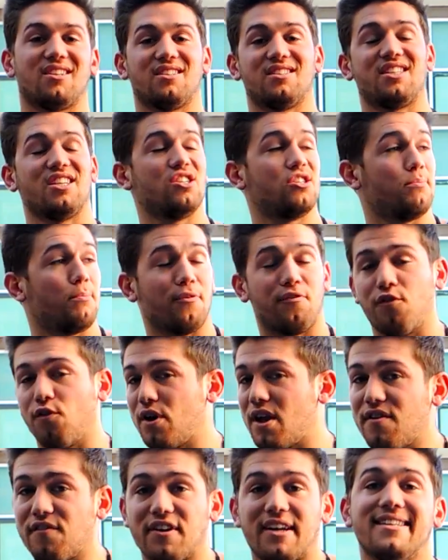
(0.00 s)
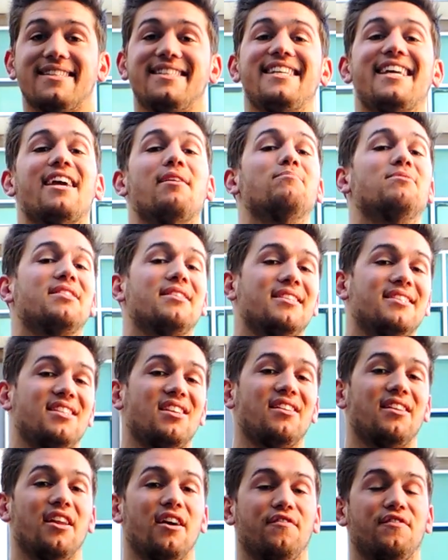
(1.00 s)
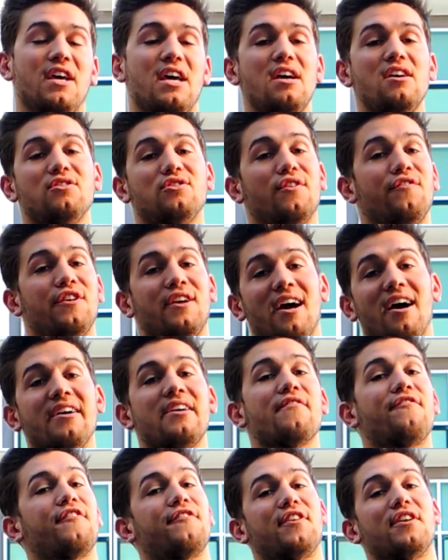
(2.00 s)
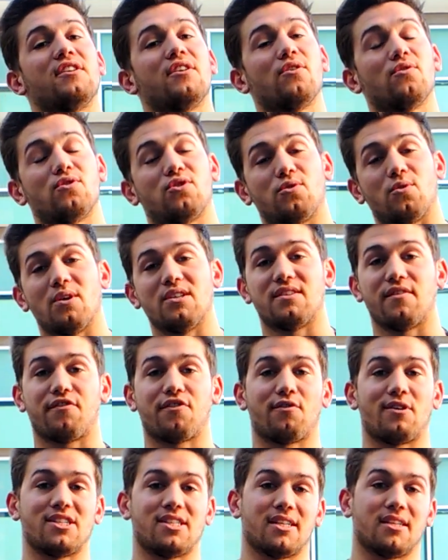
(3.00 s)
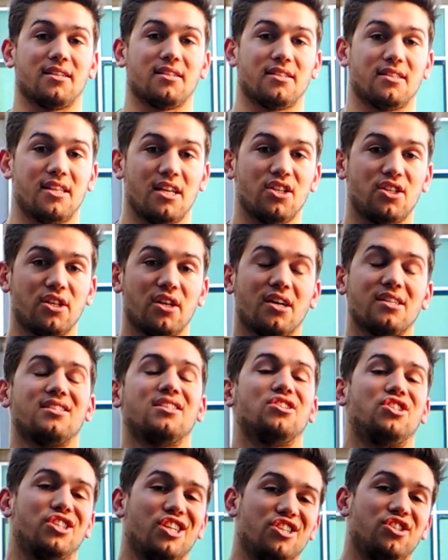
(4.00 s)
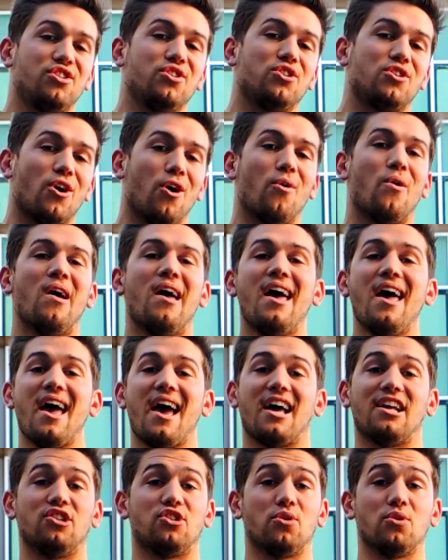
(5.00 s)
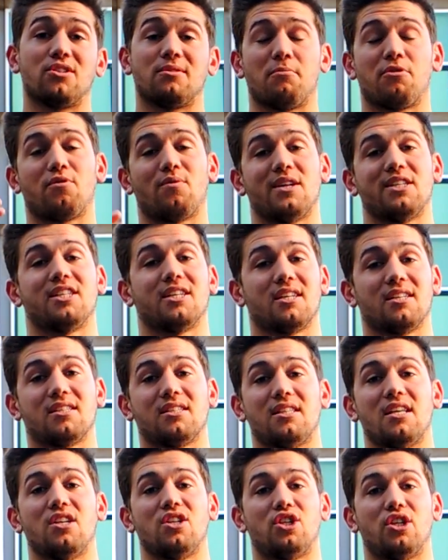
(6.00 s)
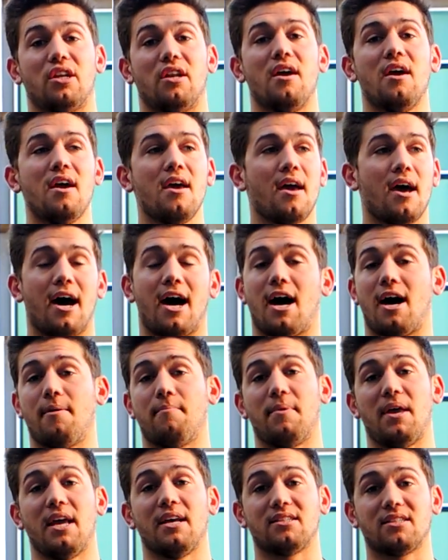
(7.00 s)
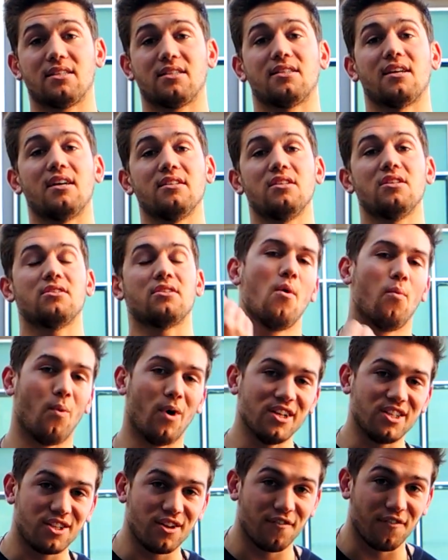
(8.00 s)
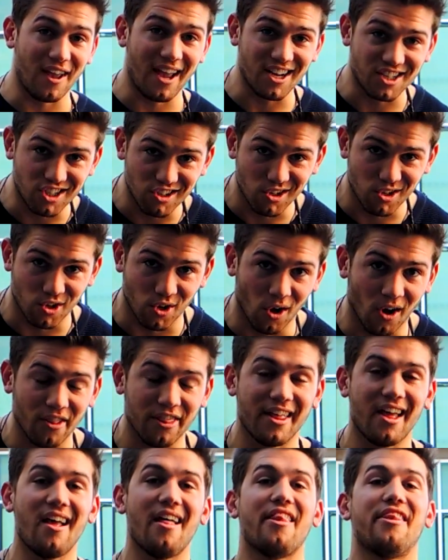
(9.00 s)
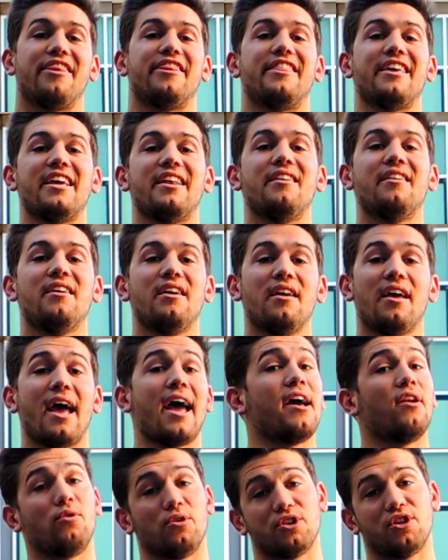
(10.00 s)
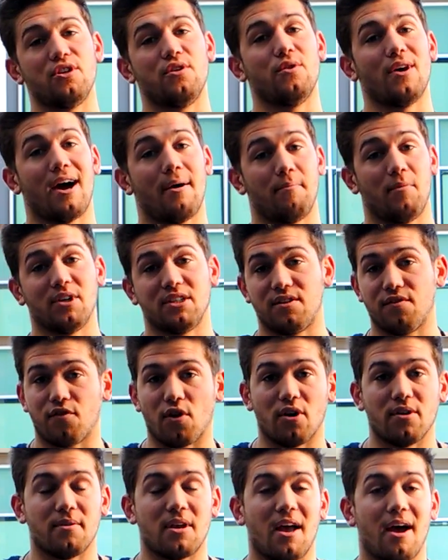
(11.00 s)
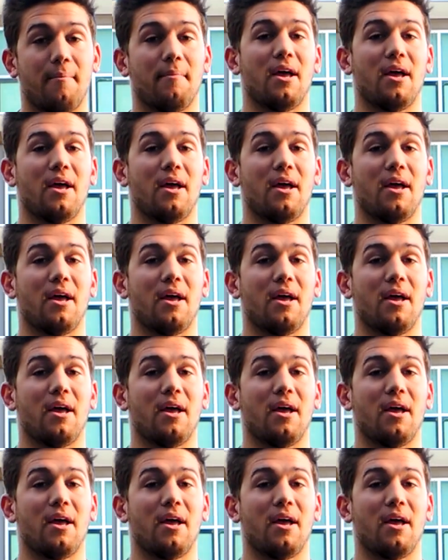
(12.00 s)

extension before you even attempt the deadlift. So if you can't get 15 degrees of thoracic extension, I suggest you go and do some thoracic extension exercises. Once you've actually got that, then, and also once you've got